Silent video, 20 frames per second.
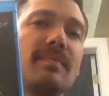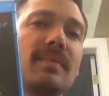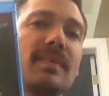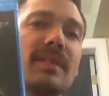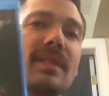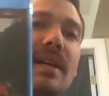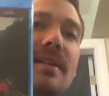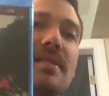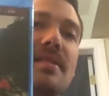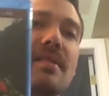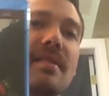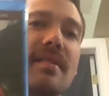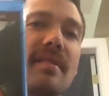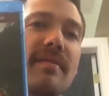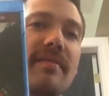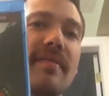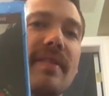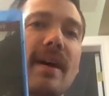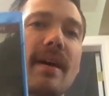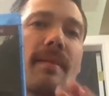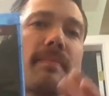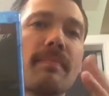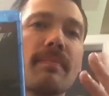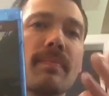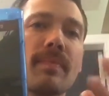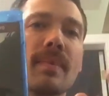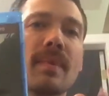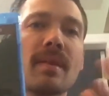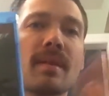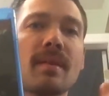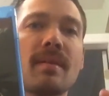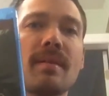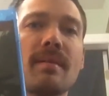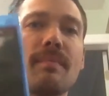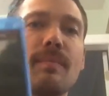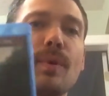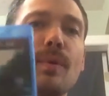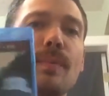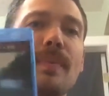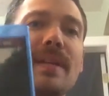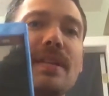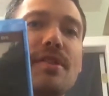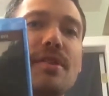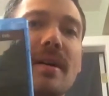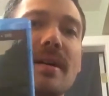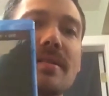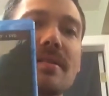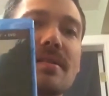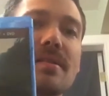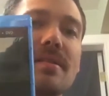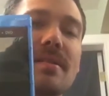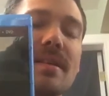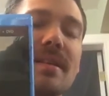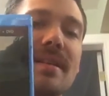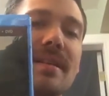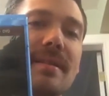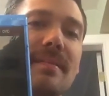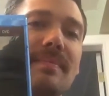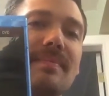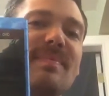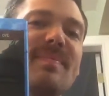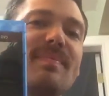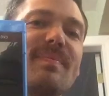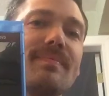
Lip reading: Lots of booby shots in it.